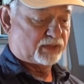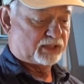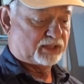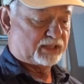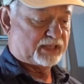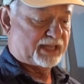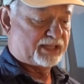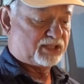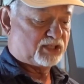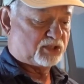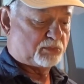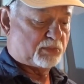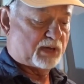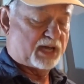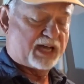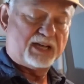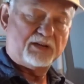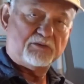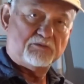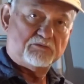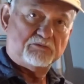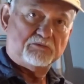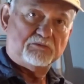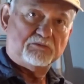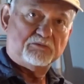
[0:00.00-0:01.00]
at that
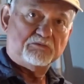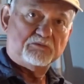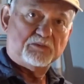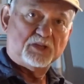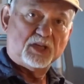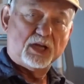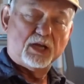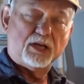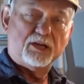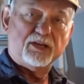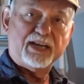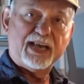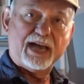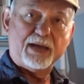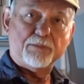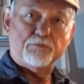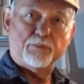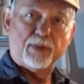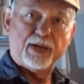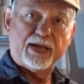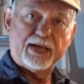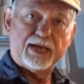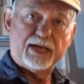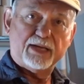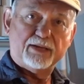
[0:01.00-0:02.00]
spot.
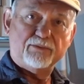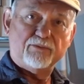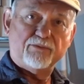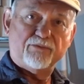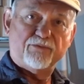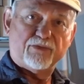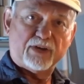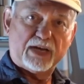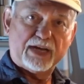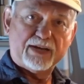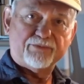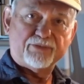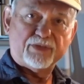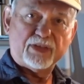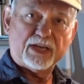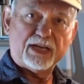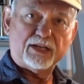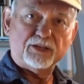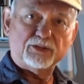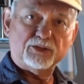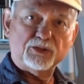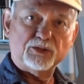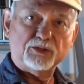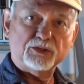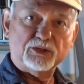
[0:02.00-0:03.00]
Not bad,
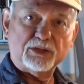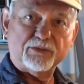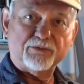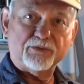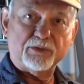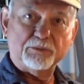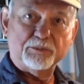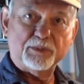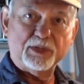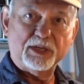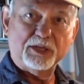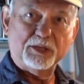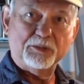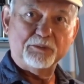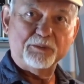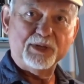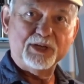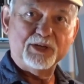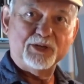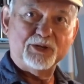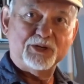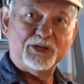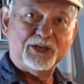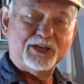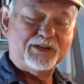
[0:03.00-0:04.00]
5/1000ths of a
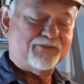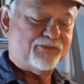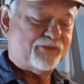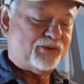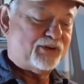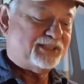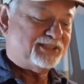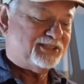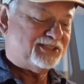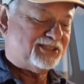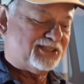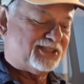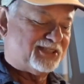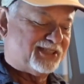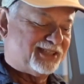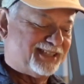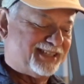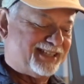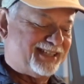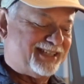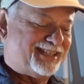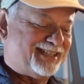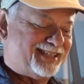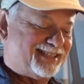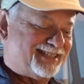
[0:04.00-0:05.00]
millimeter difference
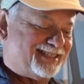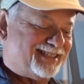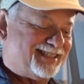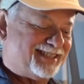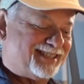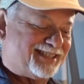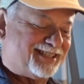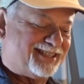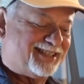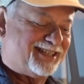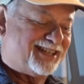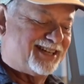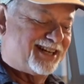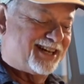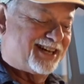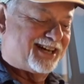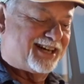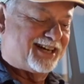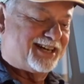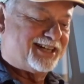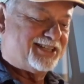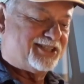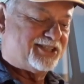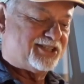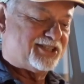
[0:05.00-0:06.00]
in the
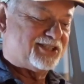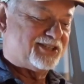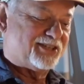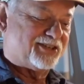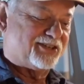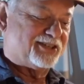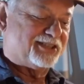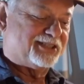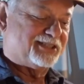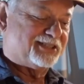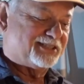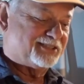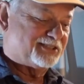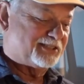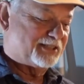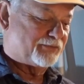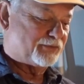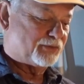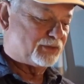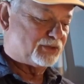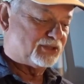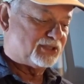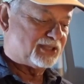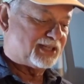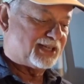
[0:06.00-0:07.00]
height on
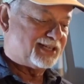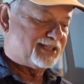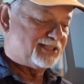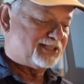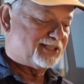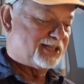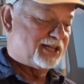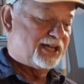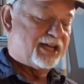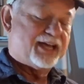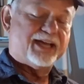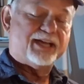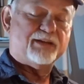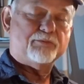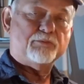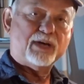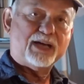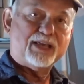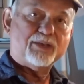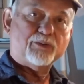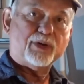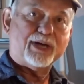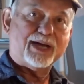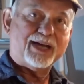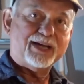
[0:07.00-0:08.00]
different sides. And
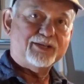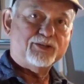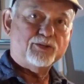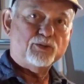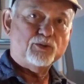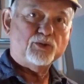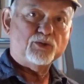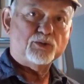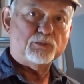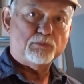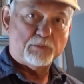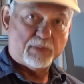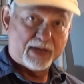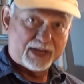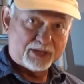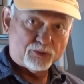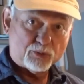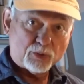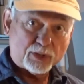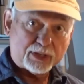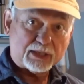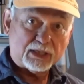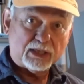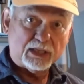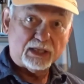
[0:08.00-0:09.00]
by the way, I use
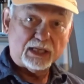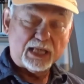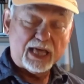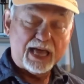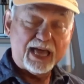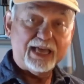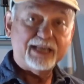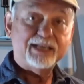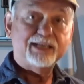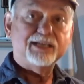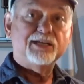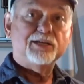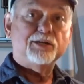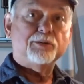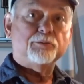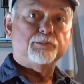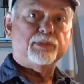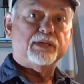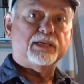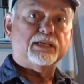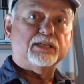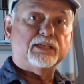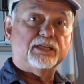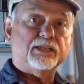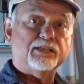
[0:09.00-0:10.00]
metric a lot
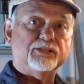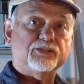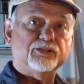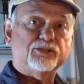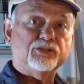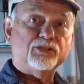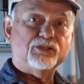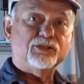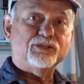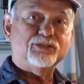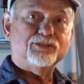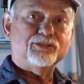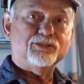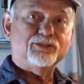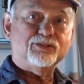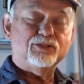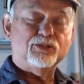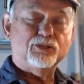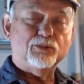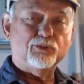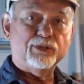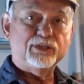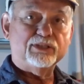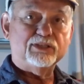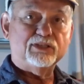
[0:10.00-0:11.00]
because
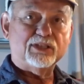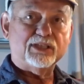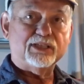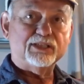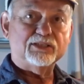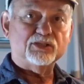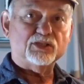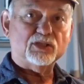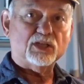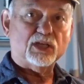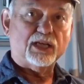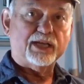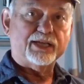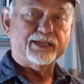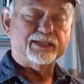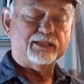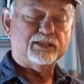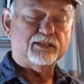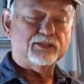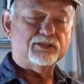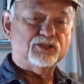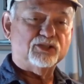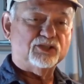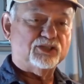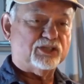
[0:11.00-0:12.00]
doing things like
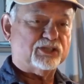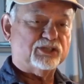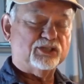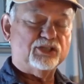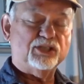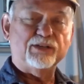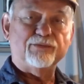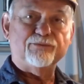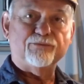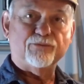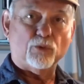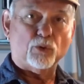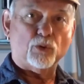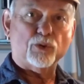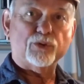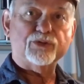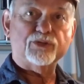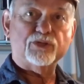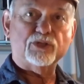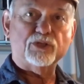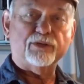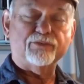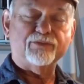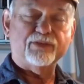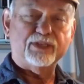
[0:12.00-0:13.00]

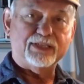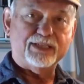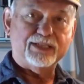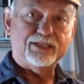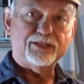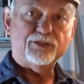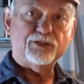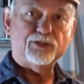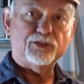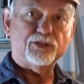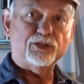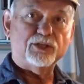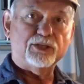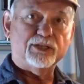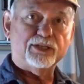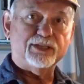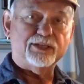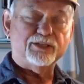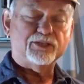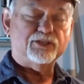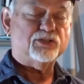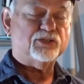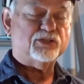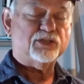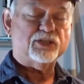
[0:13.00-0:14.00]
64ths of an inch
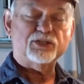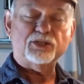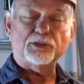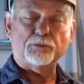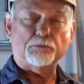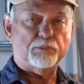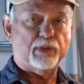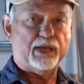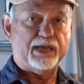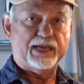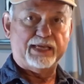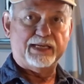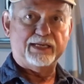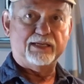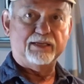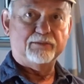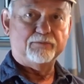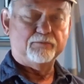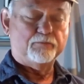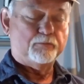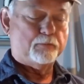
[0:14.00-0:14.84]
is such a pain.